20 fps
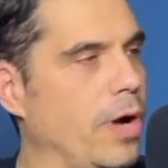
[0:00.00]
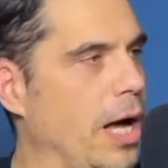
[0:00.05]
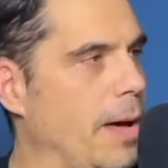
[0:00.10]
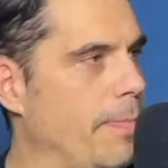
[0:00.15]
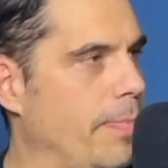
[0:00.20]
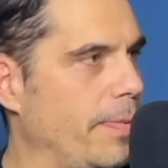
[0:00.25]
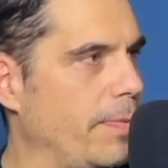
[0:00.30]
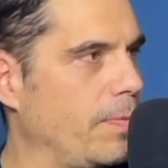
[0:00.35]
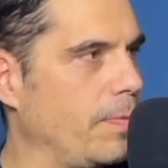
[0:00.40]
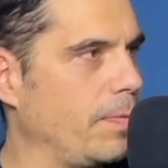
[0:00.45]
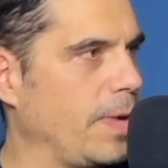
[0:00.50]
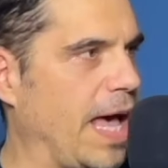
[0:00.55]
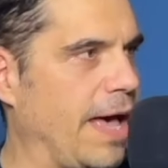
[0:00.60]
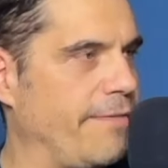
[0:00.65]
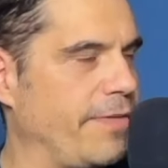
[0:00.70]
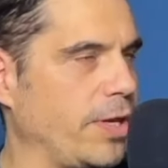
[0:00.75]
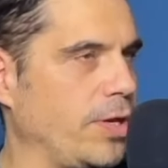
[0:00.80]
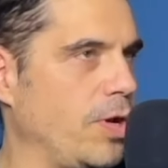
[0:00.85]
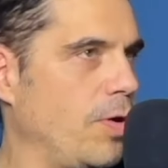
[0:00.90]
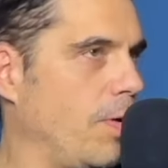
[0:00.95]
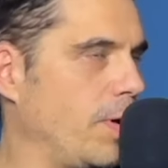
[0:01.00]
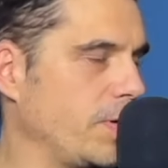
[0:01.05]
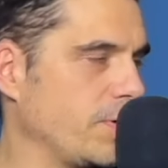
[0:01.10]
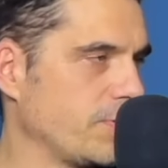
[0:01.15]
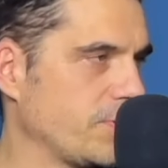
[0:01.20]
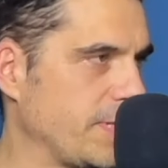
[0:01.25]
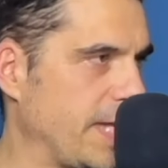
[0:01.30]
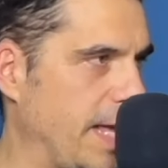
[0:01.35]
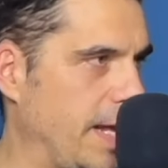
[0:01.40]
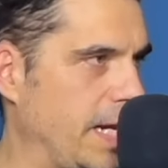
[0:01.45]
up having no
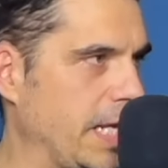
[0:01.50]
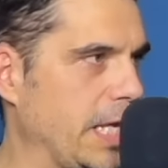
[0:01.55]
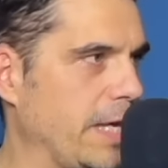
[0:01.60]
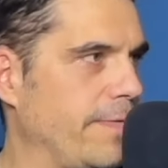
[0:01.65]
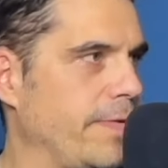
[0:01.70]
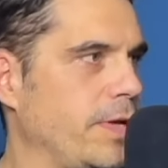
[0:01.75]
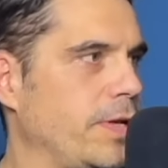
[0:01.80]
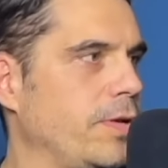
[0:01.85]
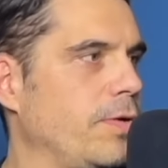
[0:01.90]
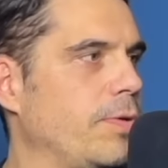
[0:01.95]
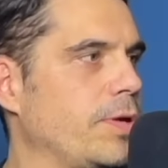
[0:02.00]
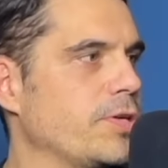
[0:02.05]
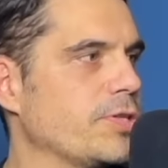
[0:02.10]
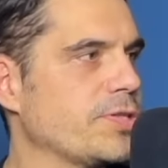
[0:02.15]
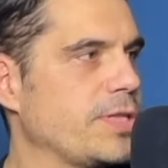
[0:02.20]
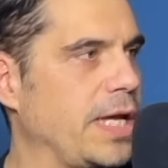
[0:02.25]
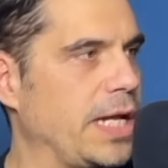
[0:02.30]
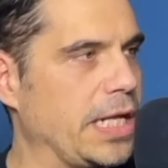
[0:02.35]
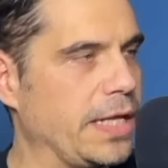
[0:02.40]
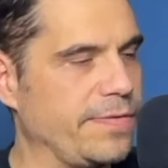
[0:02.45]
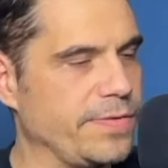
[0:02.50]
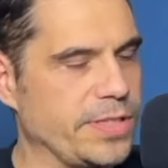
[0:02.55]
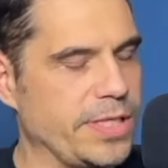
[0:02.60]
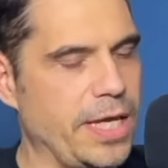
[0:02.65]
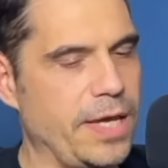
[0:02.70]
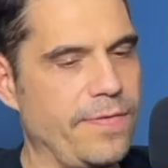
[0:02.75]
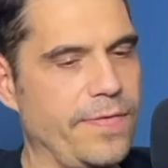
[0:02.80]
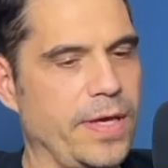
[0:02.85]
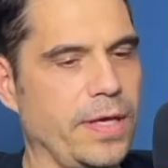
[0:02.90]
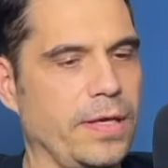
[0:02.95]
understanding of it, no understanding of
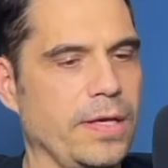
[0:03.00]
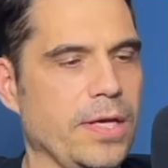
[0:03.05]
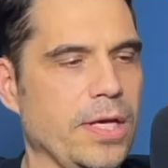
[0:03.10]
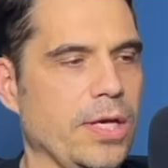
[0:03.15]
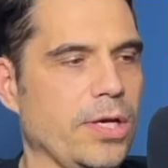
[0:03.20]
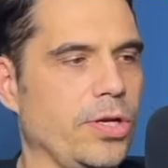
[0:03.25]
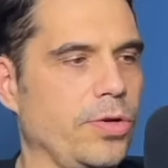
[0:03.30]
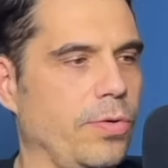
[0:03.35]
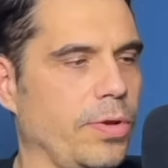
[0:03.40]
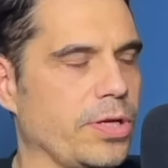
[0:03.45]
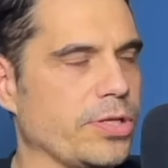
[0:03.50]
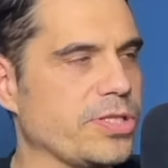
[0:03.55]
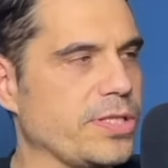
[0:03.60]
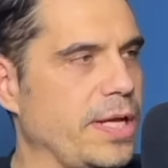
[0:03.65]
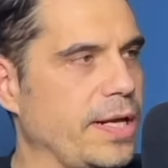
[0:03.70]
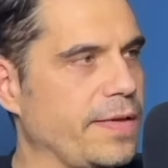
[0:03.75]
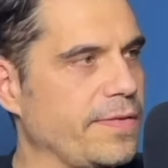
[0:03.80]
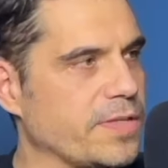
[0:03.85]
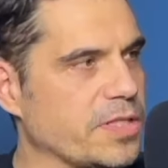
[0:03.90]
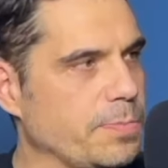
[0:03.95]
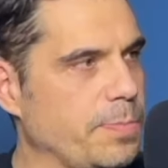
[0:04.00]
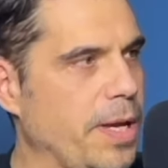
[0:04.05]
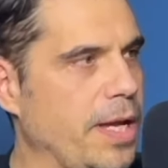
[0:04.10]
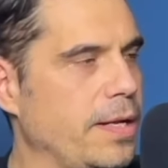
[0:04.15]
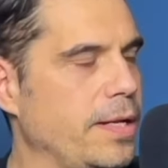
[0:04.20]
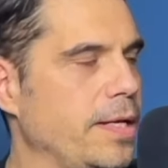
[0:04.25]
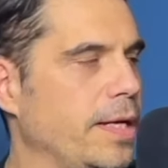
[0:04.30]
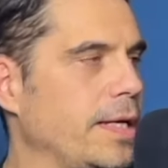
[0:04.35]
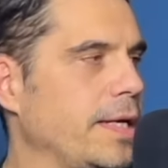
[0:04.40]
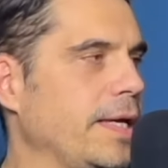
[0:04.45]
saving, no understanding of
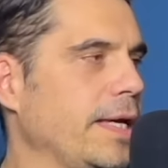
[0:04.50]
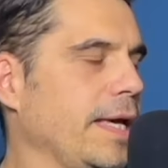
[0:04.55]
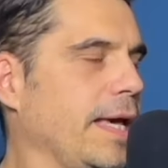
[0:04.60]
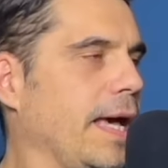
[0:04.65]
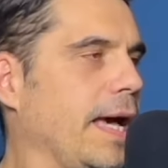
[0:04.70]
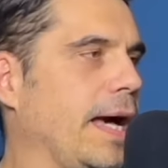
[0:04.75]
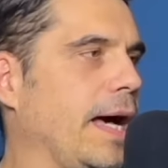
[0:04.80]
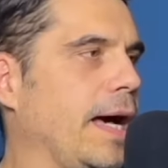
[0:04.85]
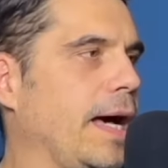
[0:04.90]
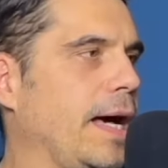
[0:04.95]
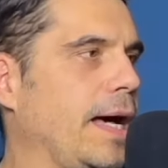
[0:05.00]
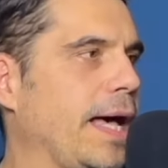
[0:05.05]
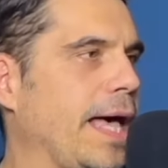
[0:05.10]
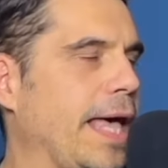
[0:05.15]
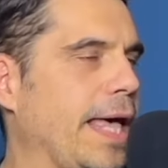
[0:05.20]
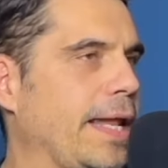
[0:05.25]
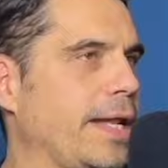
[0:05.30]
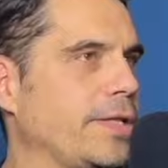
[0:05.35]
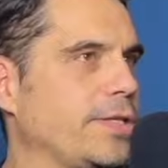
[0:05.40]
spending. And